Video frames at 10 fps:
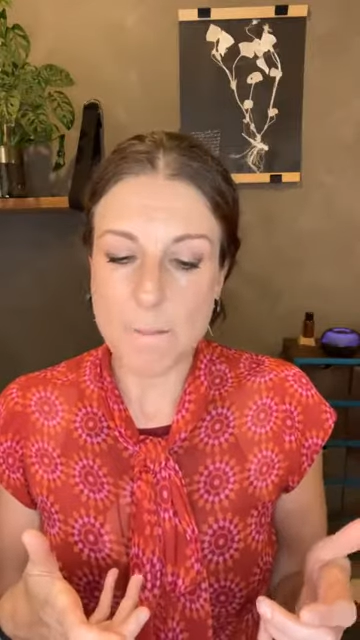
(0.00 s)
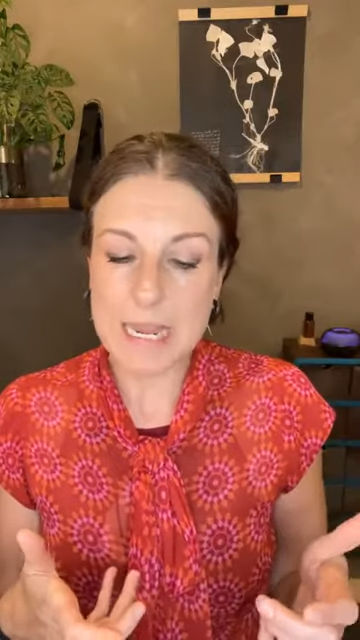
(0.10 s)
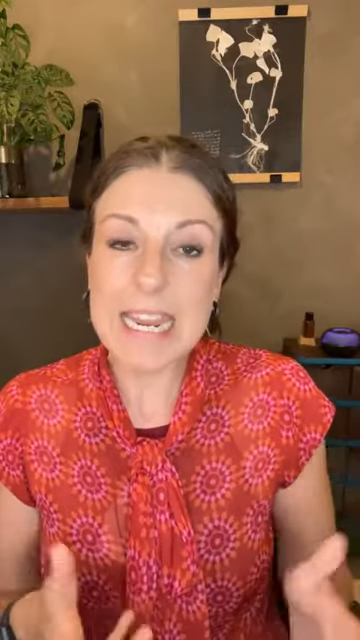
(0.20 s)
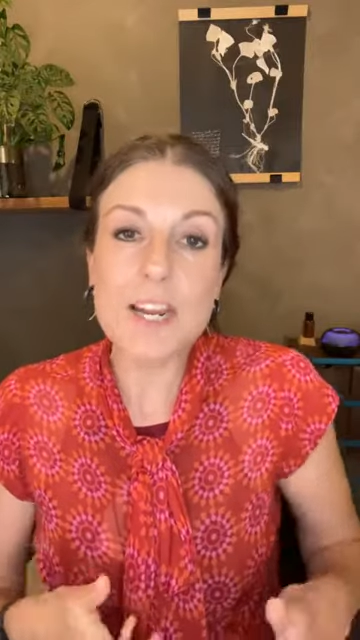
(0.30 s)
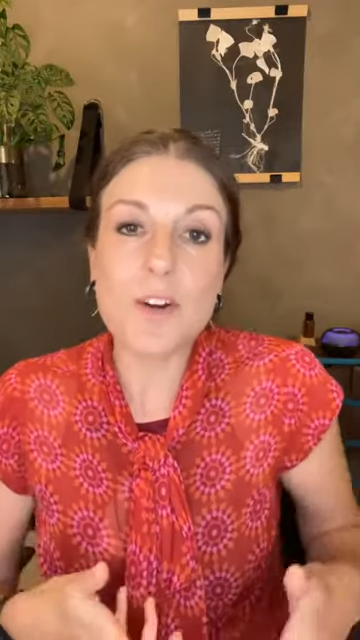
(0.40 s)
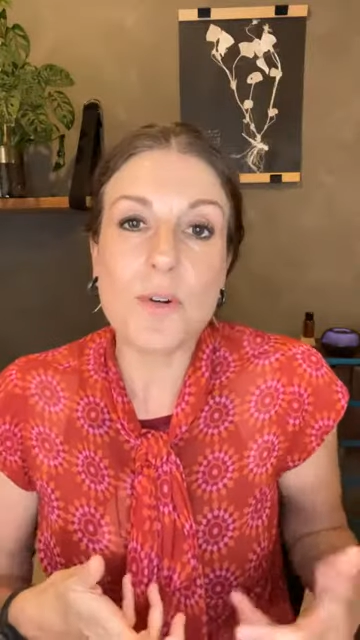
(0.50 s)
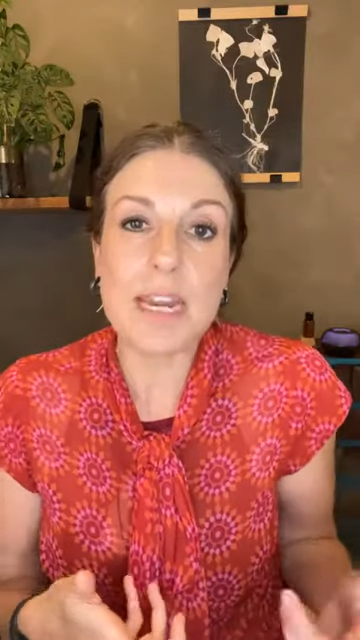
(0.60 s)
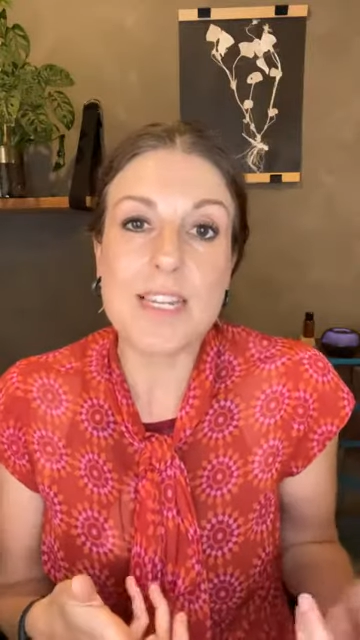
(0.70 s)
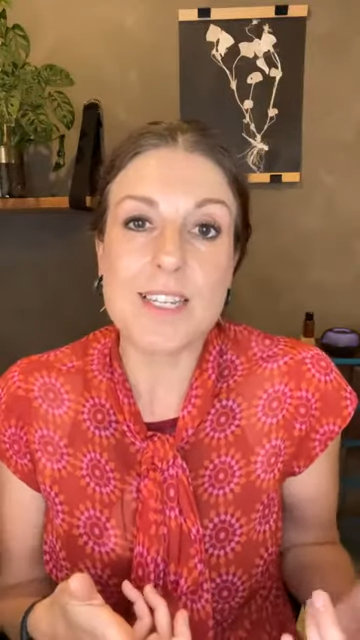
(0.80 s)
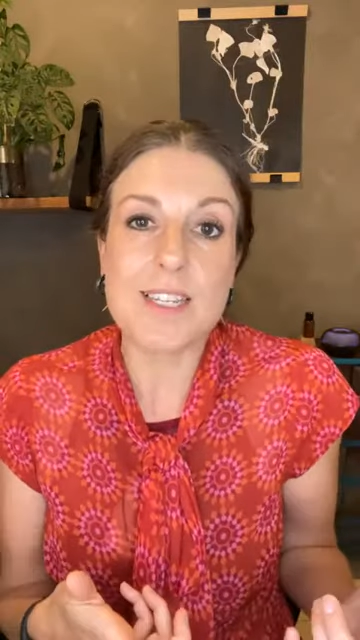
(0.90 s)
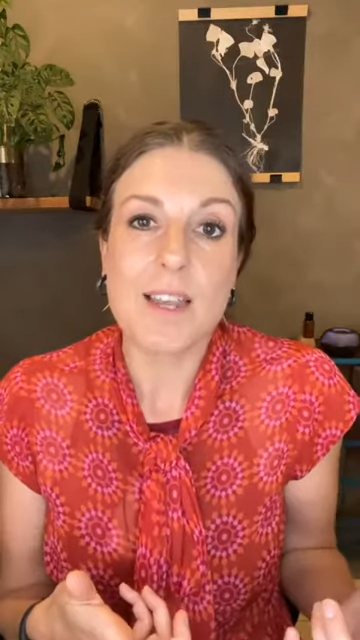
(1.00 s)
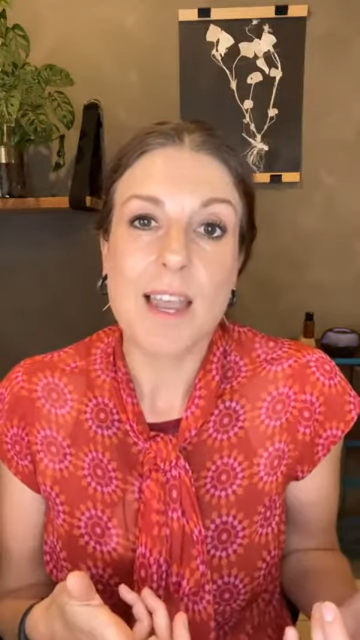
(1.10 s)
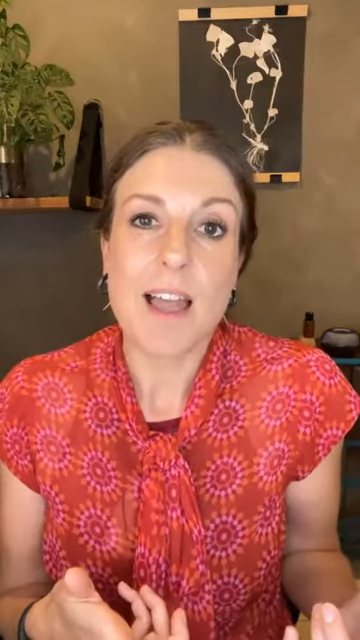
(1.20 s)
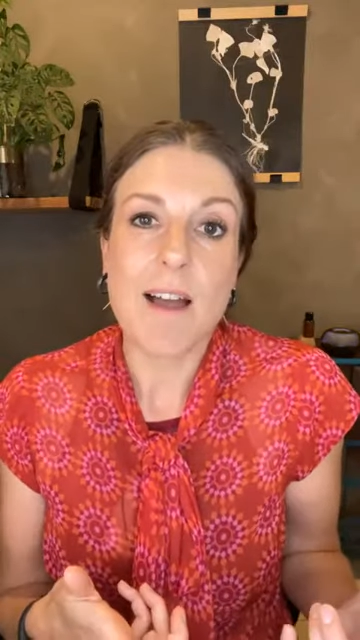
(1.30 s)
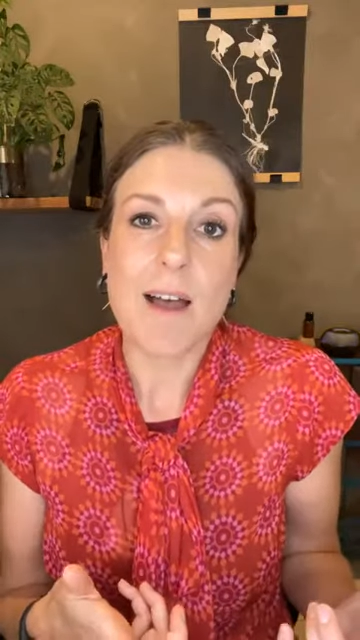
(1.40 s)
increase
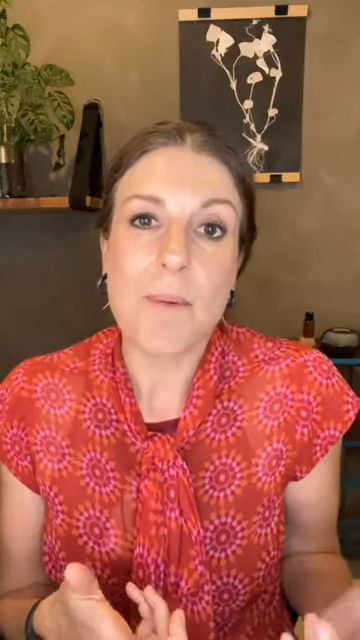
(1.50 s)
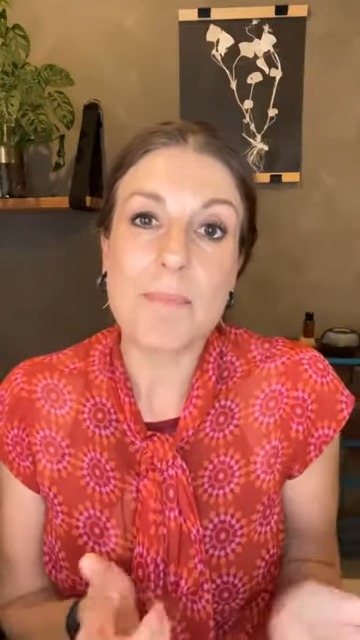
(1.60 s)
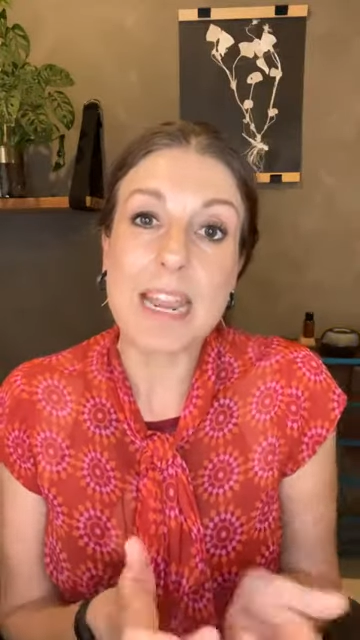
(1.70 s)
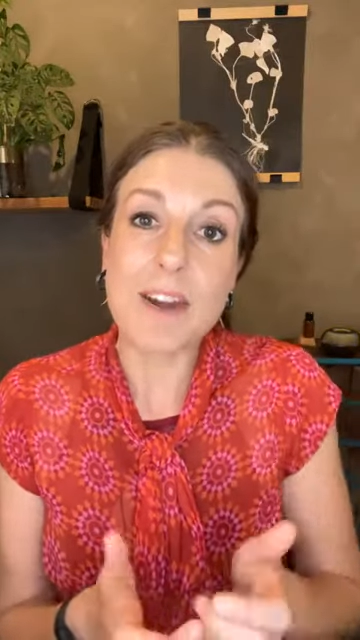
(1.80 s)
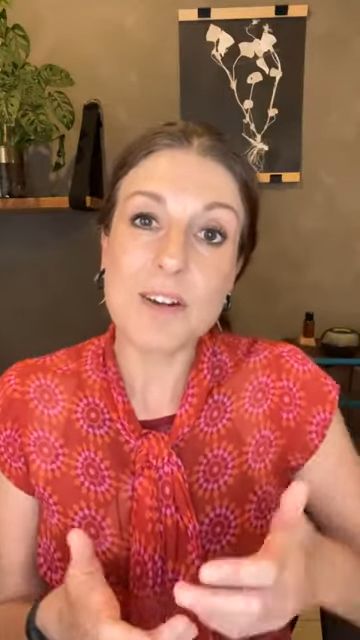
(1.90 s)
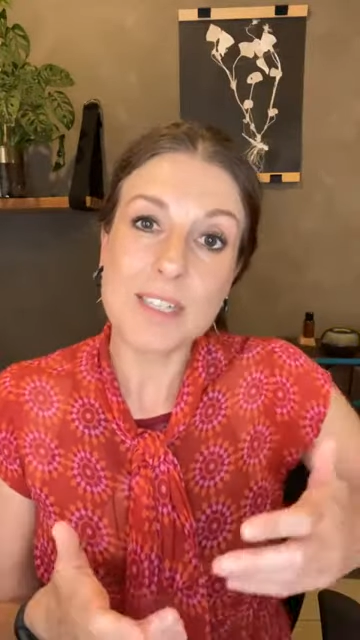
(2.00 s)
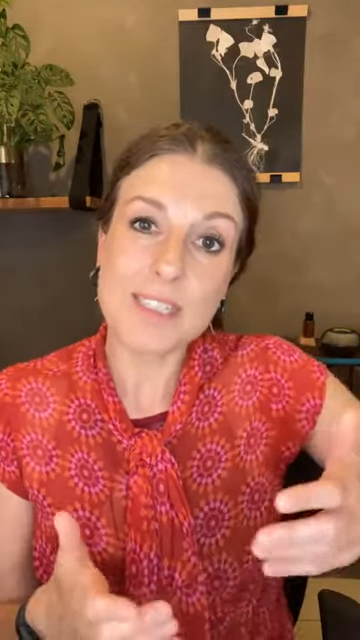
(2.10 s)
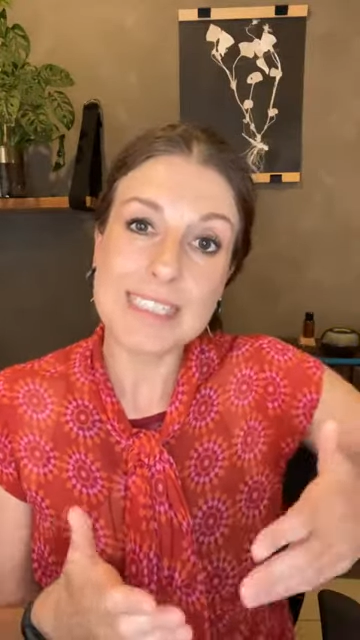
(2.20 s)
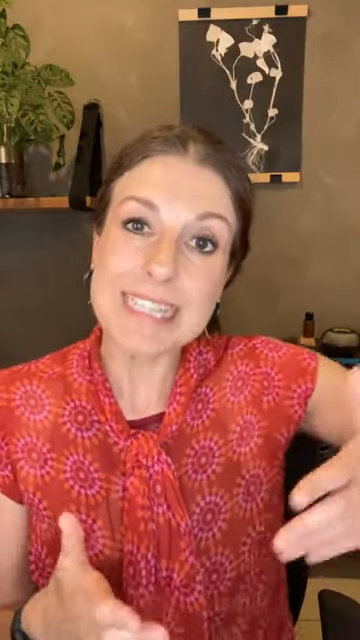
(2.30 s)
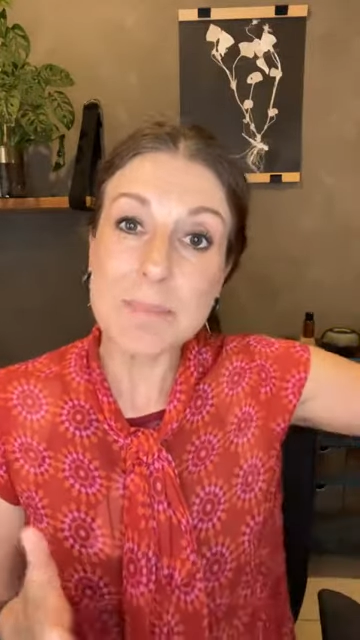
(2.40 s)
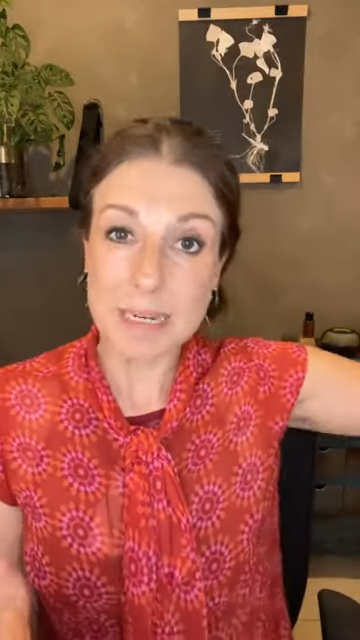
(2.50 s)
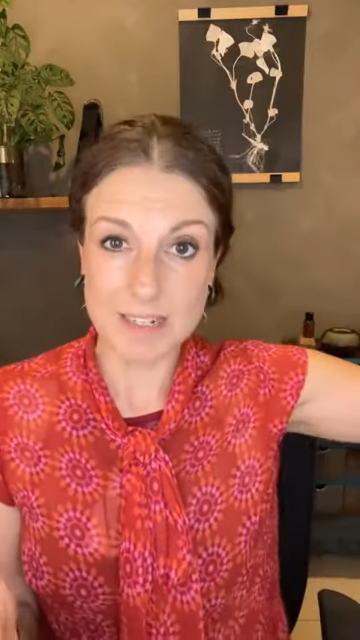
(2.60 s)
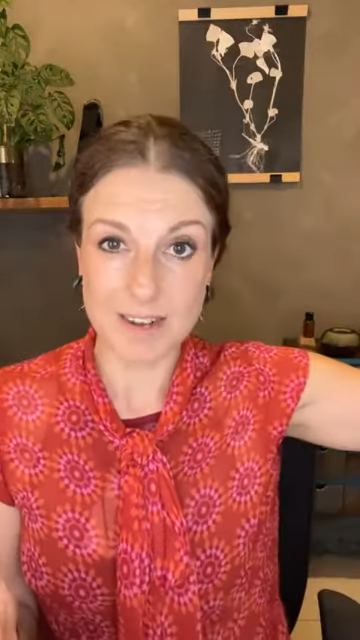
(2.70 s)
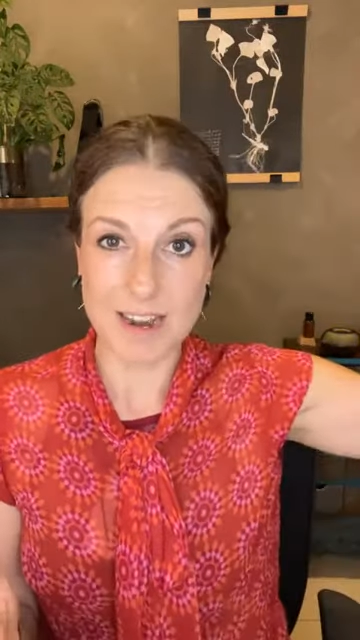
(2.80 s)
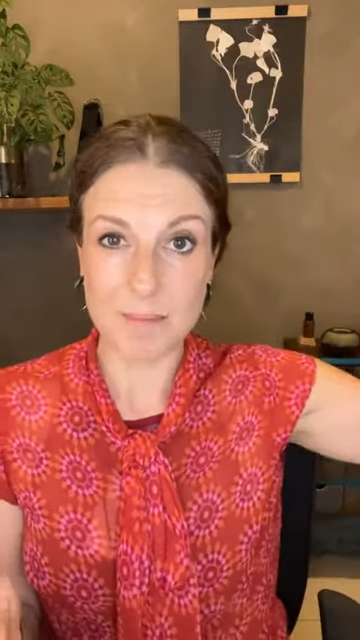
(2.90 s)
their sleeping
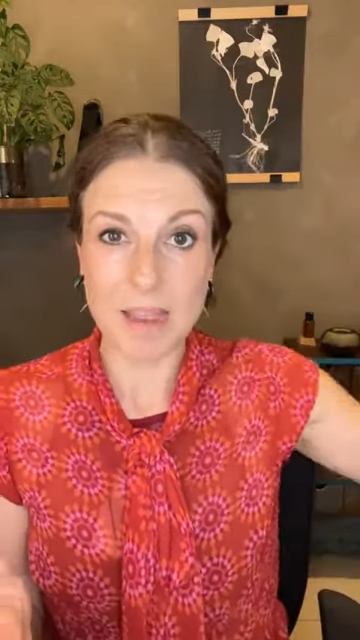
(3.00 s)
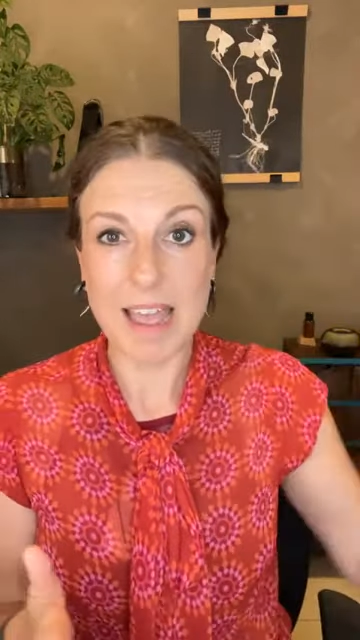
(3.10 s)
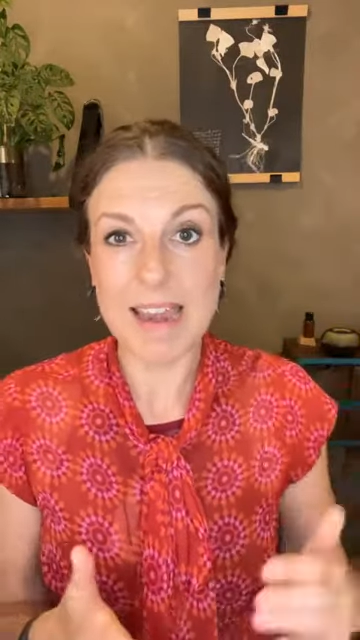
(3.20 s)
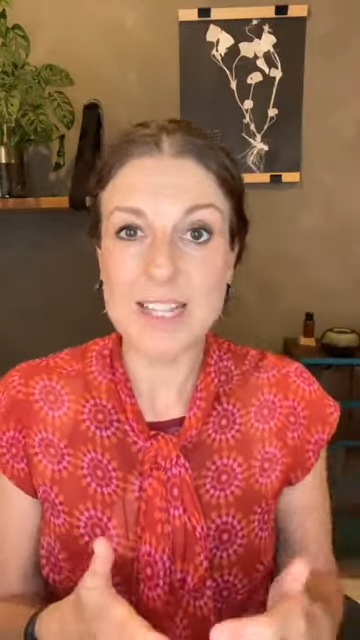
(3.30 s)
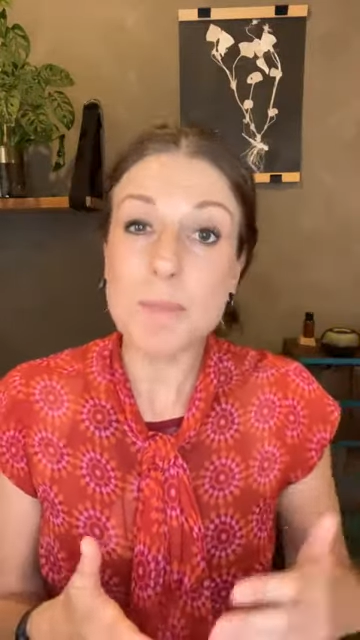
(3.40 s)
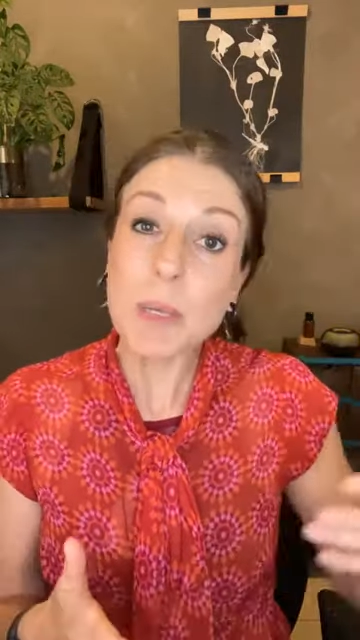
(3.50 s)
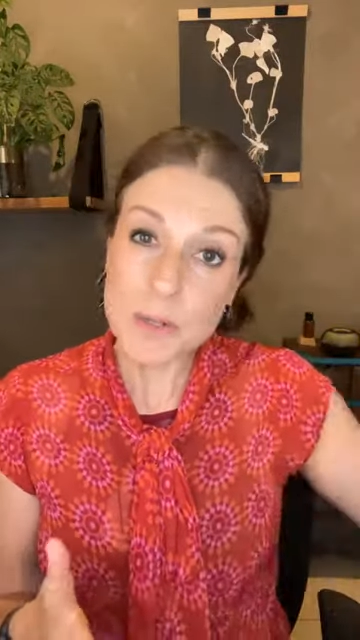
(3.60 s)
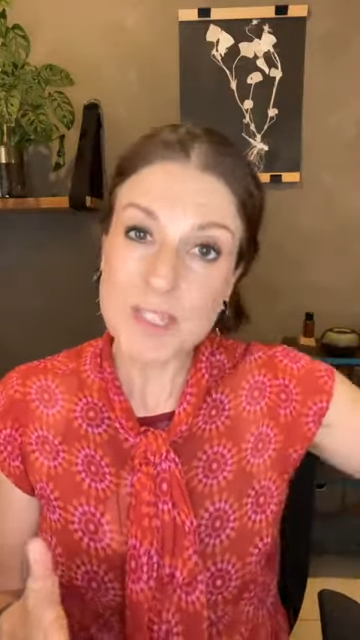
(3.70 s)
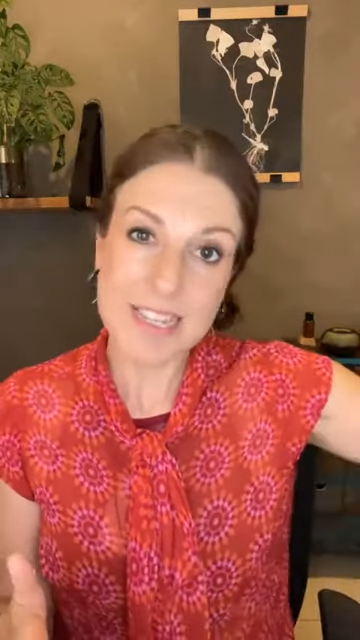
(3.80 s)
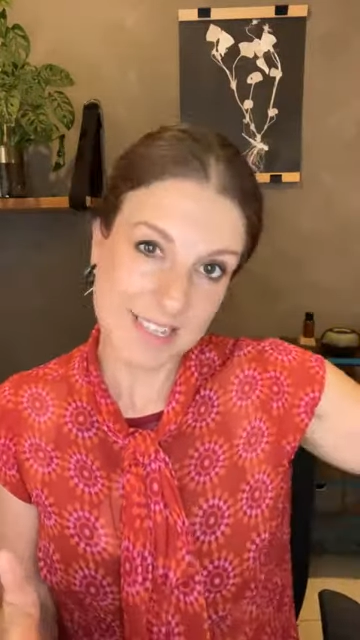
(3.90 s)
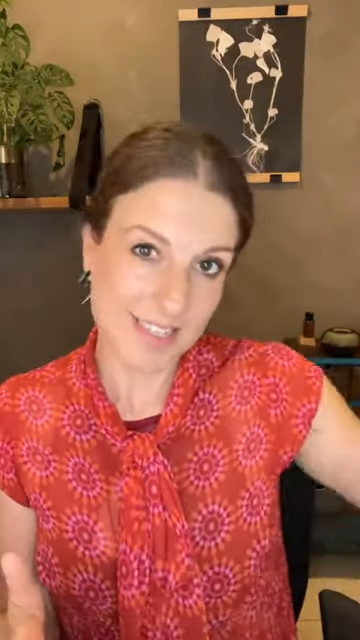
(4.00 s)
time, and it's because of that